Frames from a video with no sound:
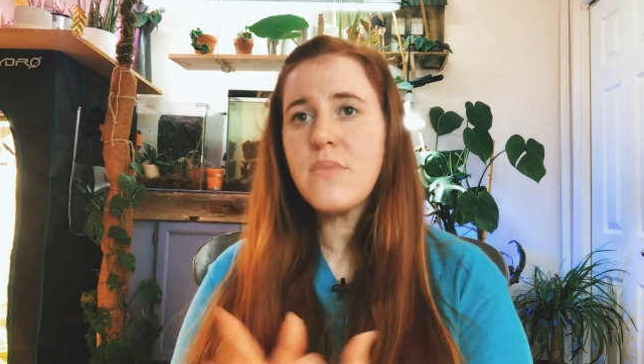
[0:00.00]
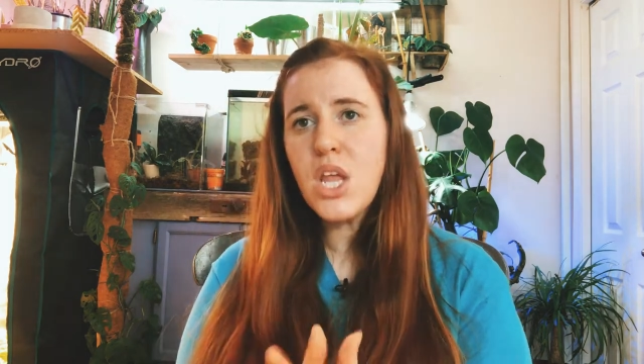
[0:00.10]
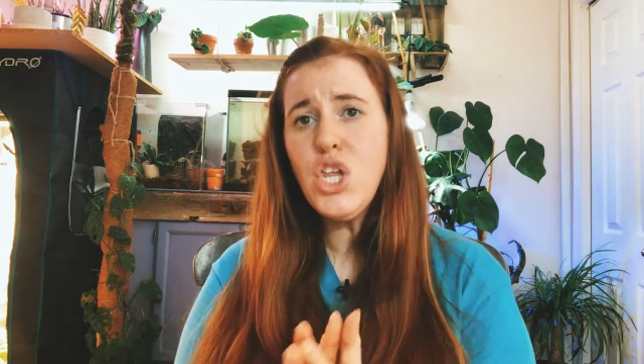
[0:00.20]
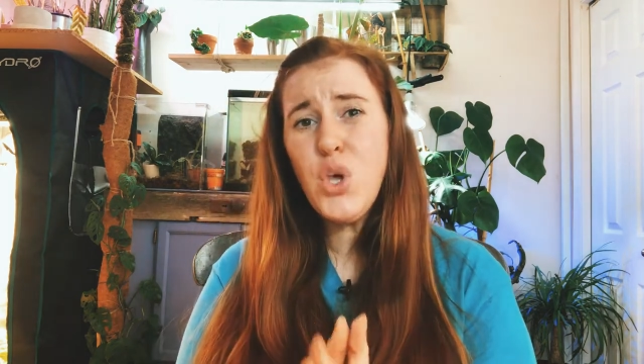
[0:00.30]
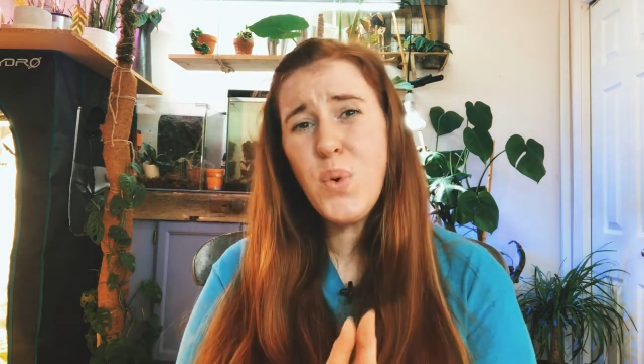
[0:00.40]

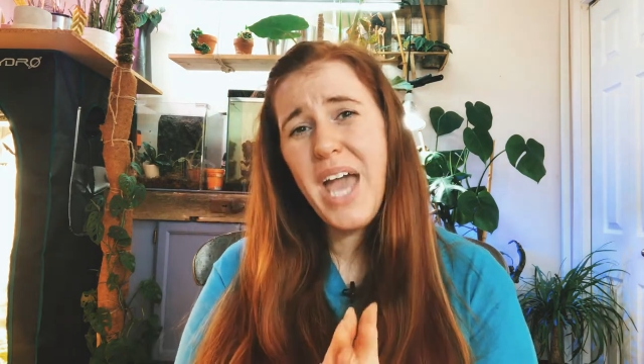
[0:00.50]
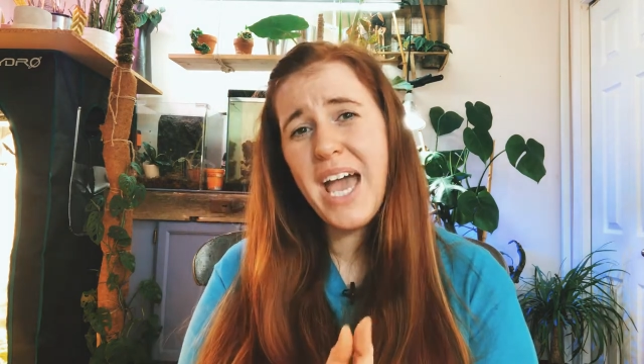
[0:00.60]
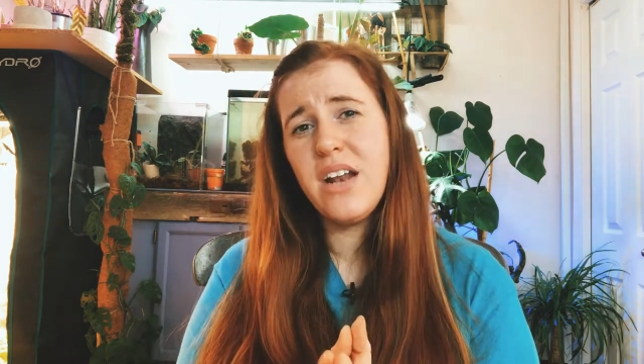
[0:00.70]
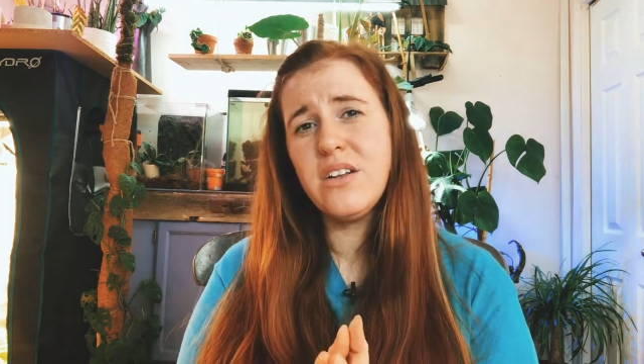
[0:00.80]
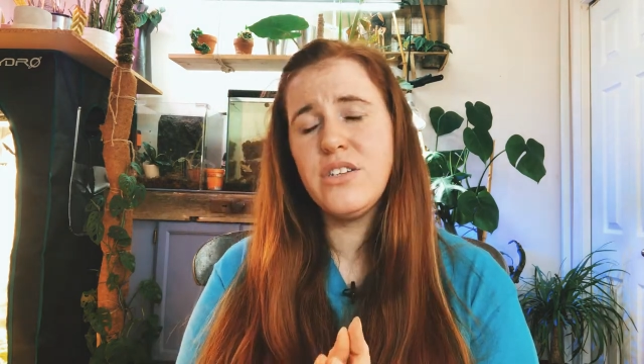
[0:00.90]
you
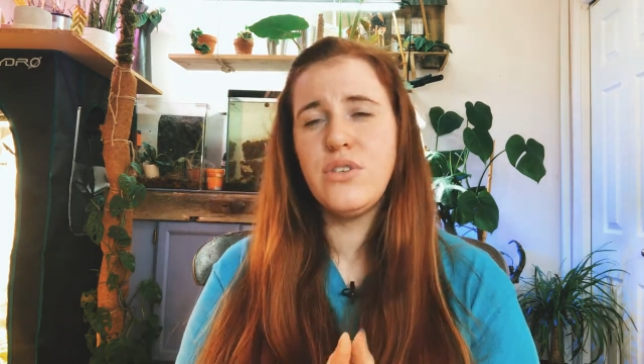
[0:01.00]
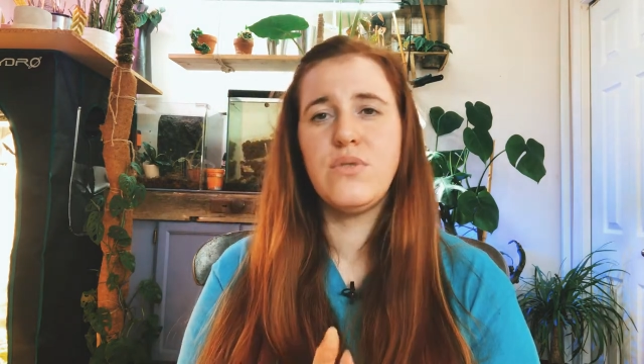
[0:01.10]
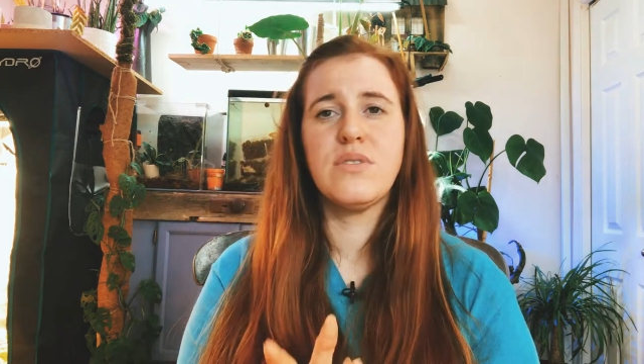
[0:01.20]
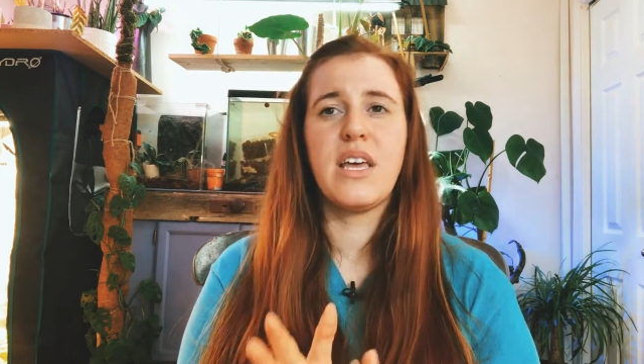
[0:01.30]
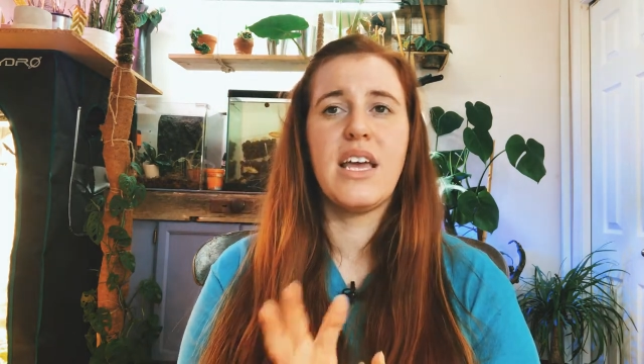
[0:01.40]
can
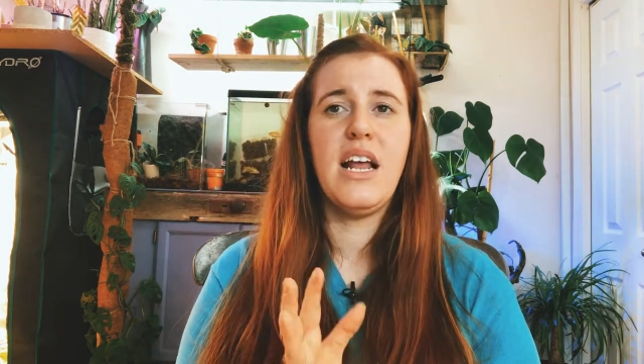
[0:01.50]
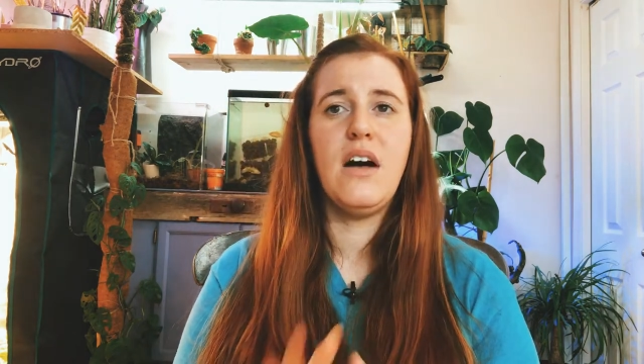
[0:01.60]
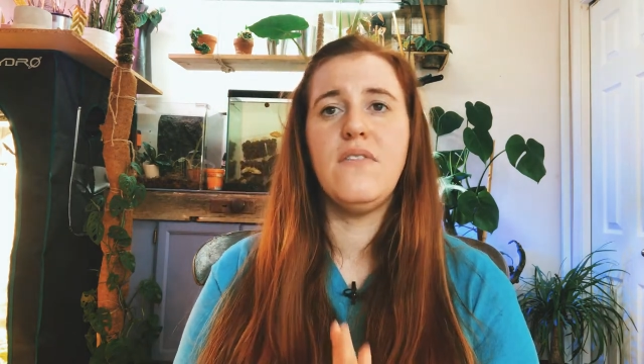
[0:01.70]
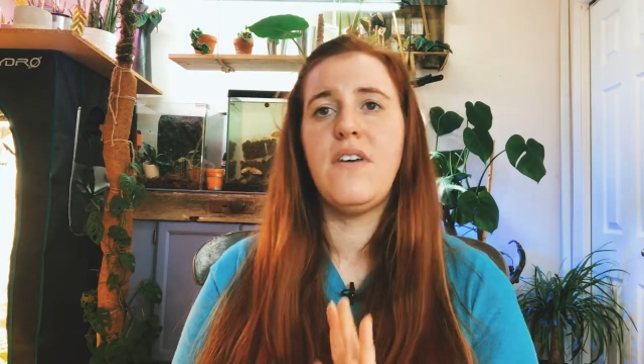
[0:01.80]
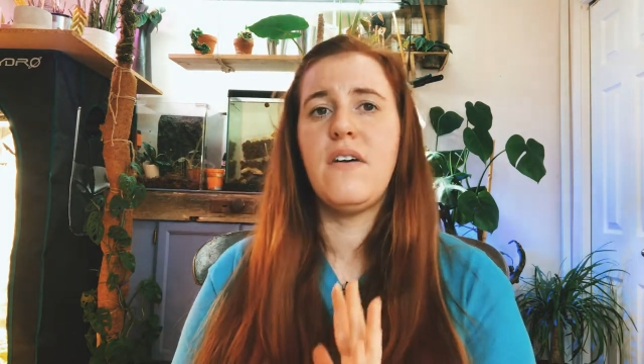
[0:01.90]
use like an
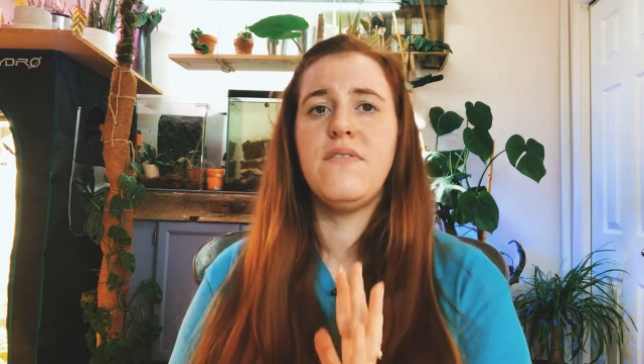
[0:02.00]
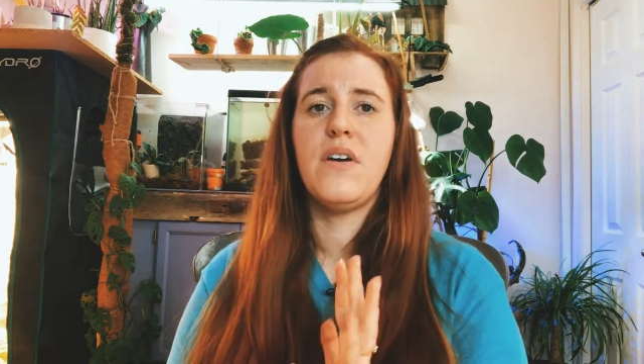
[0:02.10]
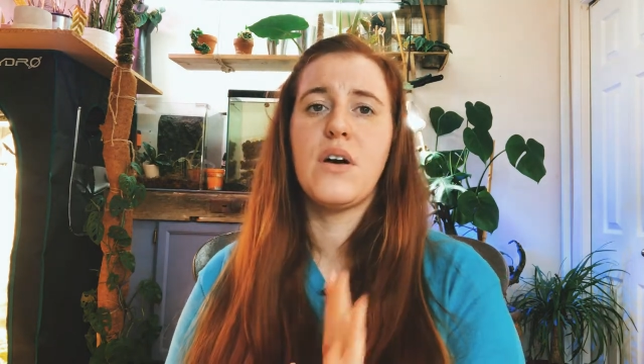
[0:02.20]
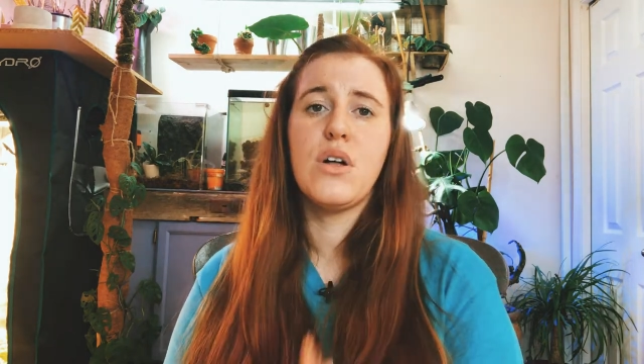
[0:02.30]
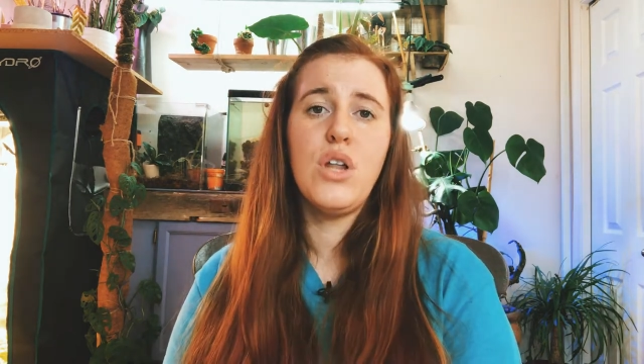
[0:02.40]

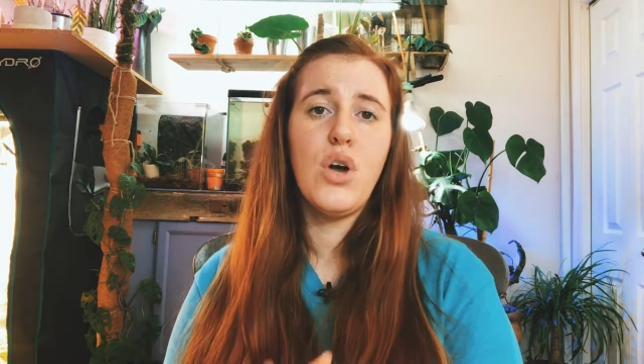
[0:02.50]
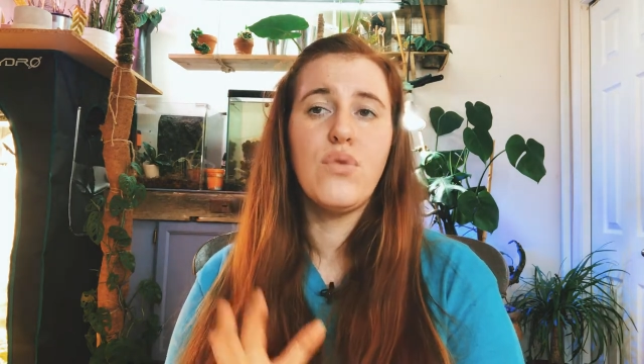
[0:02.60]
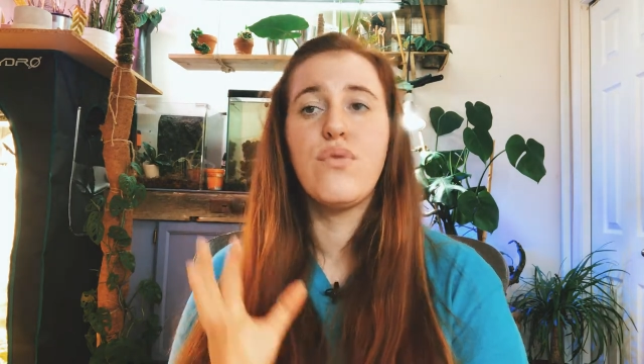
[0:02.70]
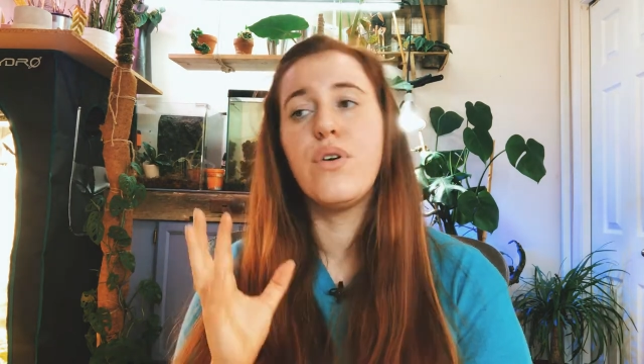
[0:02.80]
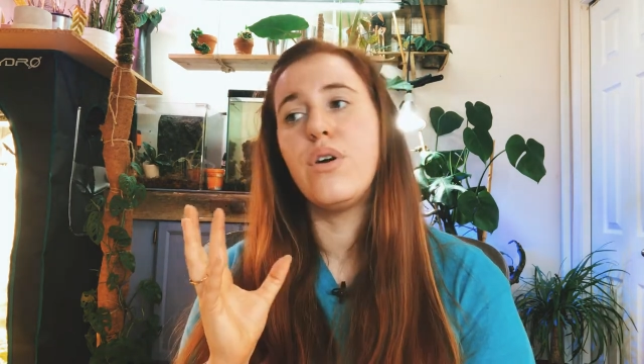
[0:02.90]
alfalfa,
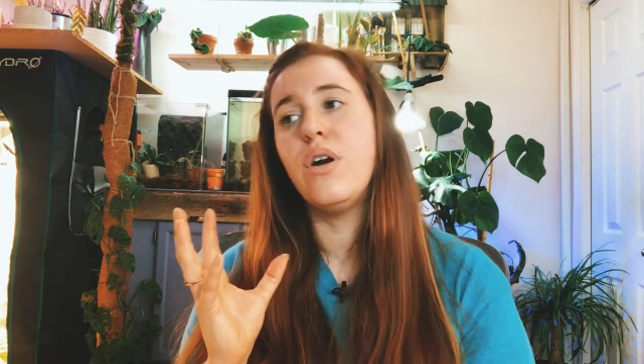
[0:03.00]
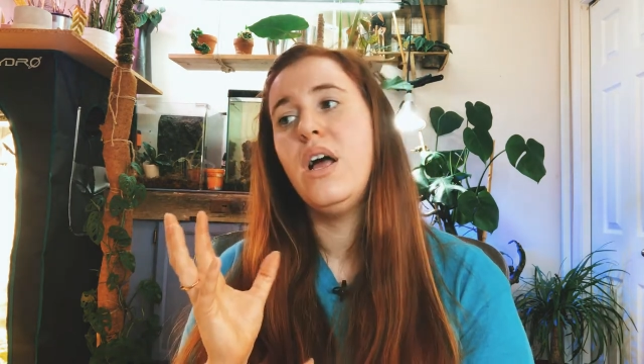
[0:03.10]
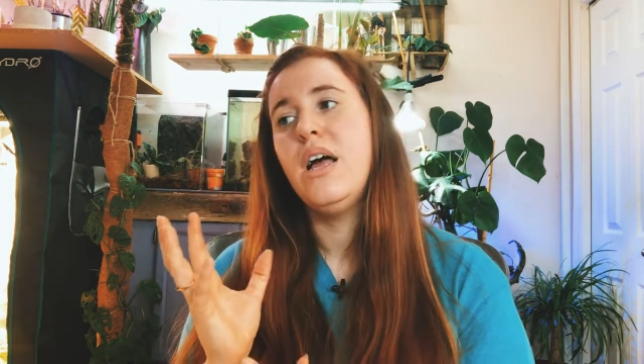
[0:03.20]
clover,